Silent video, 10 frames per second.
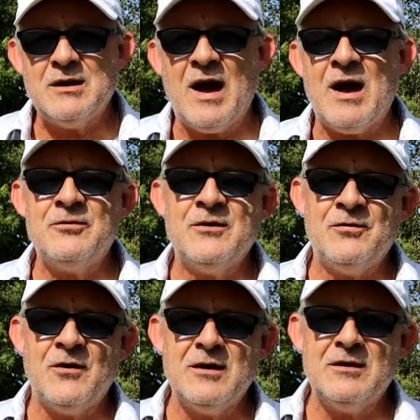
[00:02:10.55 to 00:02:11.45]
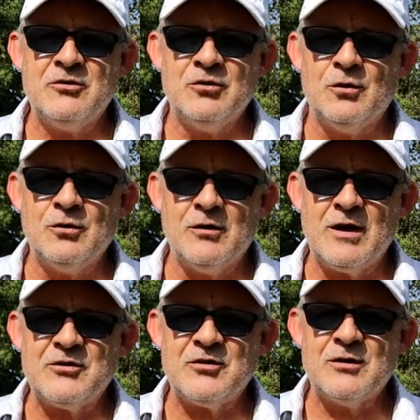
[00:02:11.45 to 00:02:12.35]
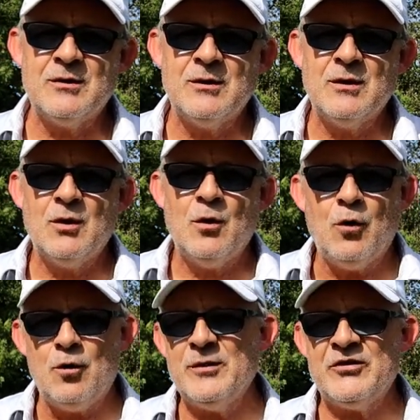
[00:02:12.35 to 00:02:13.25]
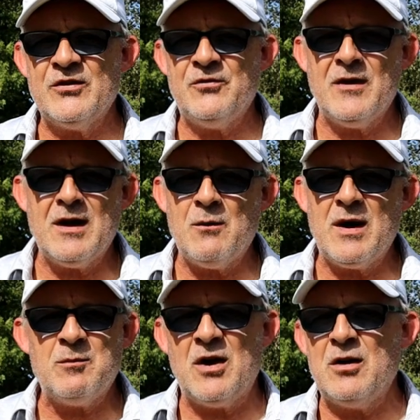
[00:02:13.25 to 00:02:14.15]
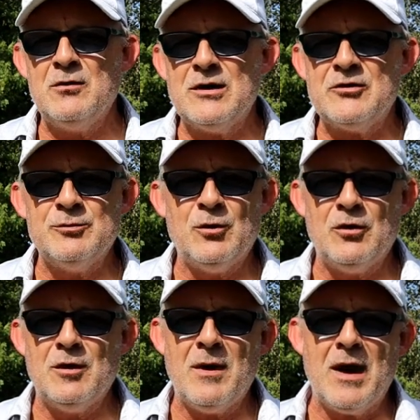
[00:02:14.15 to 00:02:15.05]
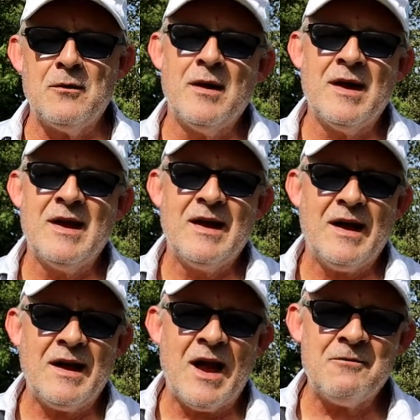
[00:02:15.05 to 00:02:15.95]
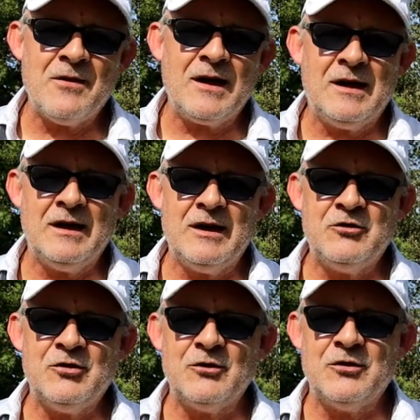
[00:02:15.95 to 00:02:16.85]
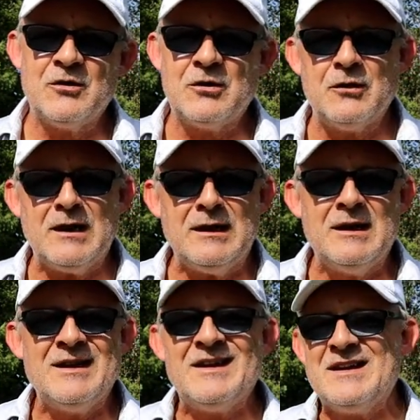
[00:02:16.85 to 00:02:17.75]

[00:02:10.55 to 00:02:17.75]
You have to find the short grass or miss the fairway by only a small amount and have that clear shot to the green